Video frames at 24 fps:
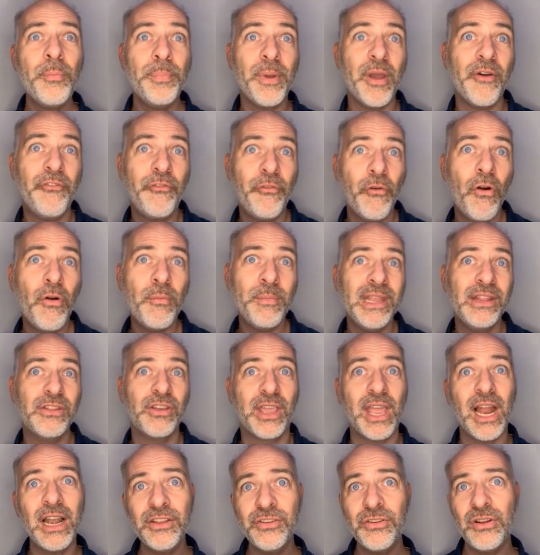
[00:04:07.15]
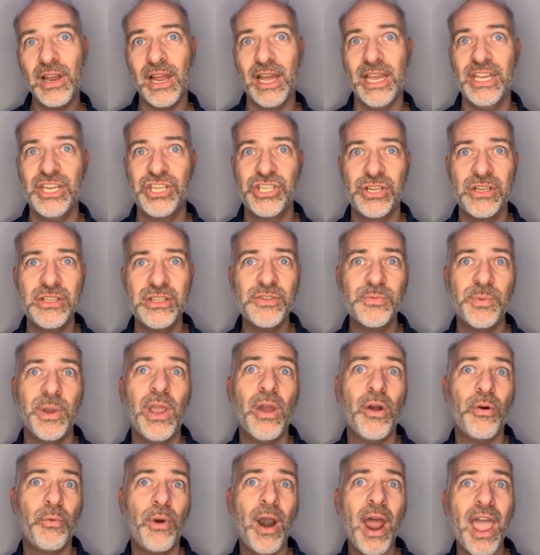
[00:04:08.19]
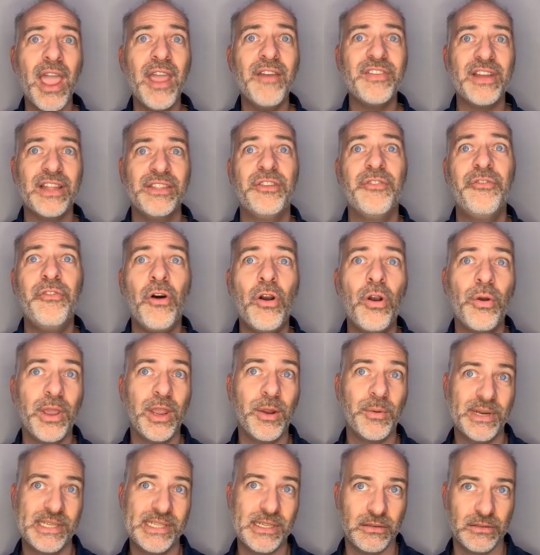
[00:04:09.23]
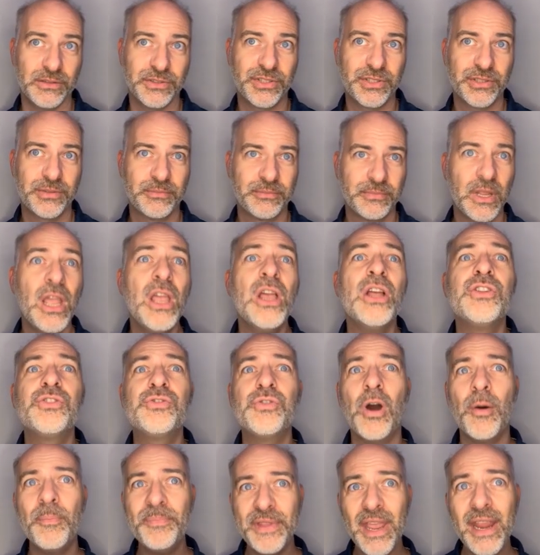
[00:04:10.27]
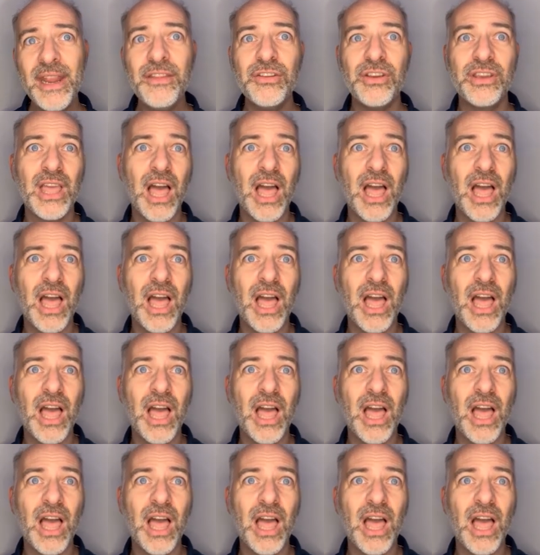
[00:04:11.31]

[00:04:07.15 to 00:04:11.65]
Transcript: performing the calculations, we arrive at the following result. To obtain the